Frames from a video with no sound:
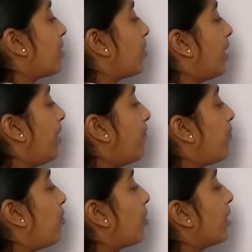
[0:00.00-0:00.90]
Okay,
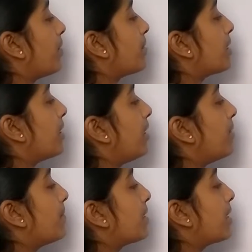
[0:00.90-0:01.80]
four limbs, the
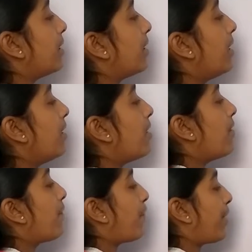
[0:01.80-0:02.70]
limbs in the
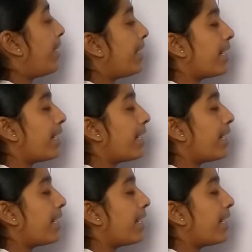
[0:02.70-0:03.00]
front,